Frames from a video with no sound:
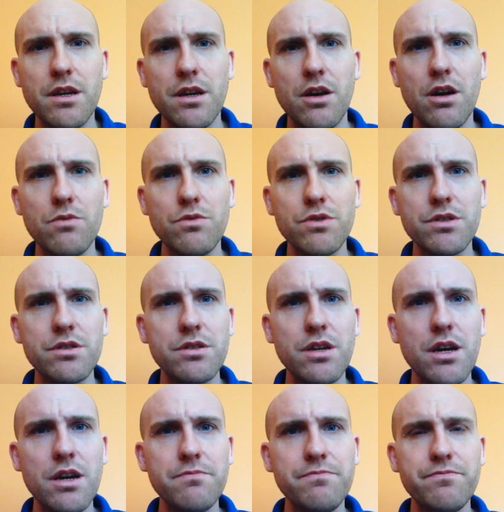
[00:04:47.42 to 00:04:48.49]
people
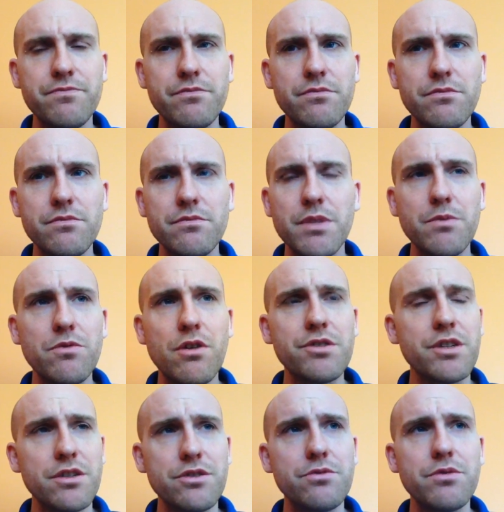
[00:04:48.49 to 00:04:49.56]
were
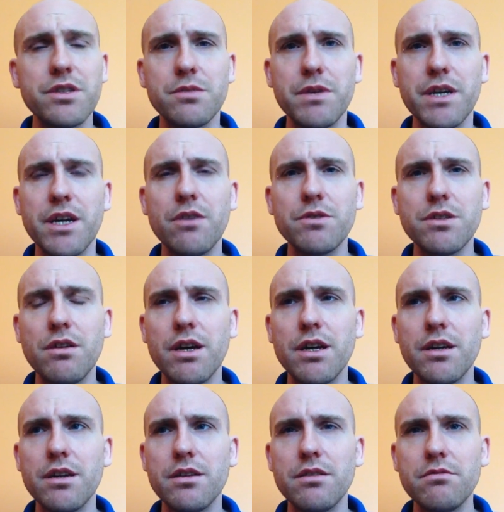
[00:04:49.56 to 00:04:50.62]
asking and talking to me, I was like,
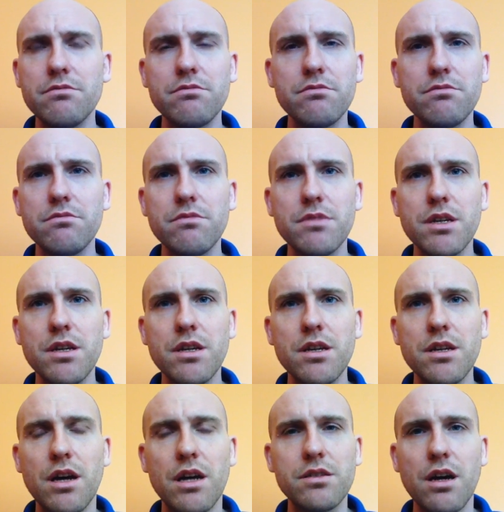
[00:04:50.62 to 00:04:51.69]

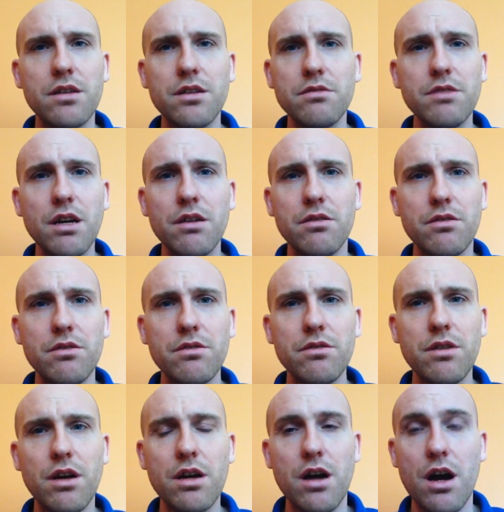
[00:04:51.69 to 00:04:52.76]
I don't know.
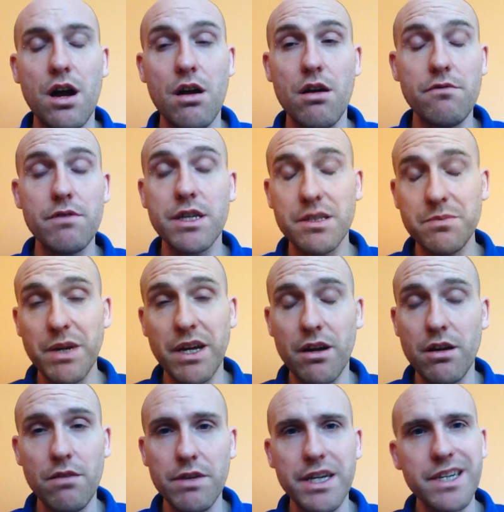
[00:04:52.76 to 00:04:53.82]
I can't really I
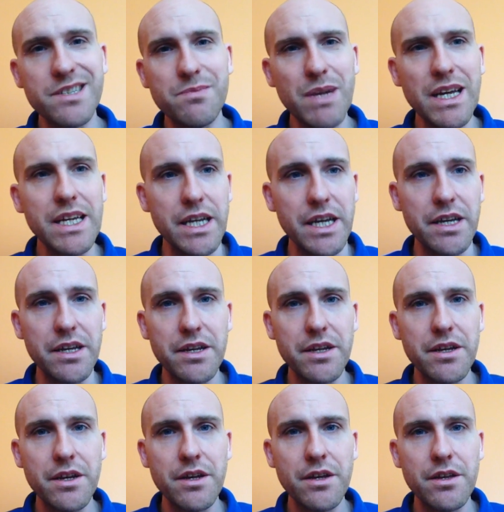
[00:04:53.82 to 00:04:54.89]
can't really explain it.
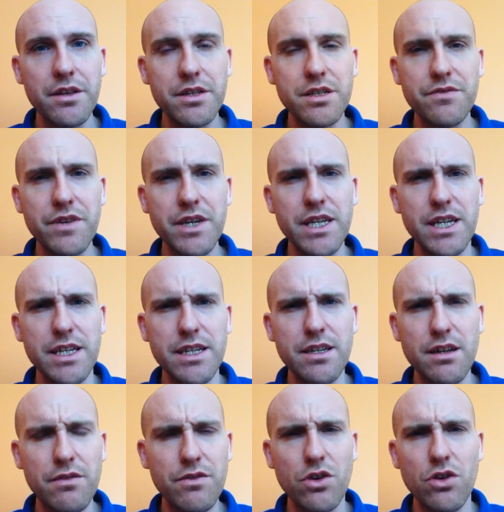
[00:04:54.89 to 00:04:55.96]
This feeling
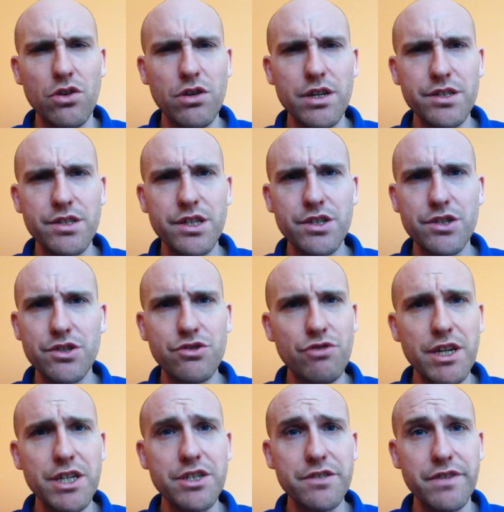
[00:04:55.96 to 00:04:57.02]
that I've got, it's a
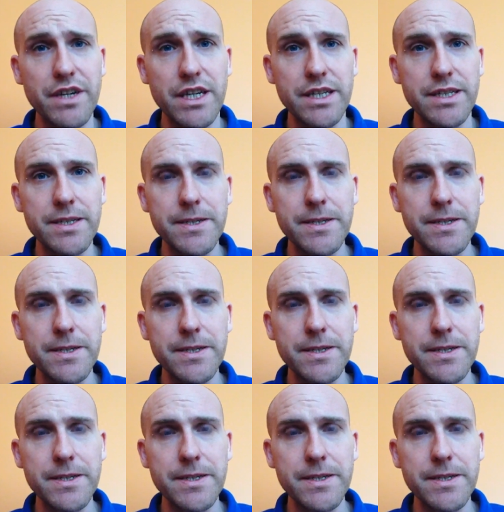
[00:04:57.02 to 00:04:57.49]
strange feeling.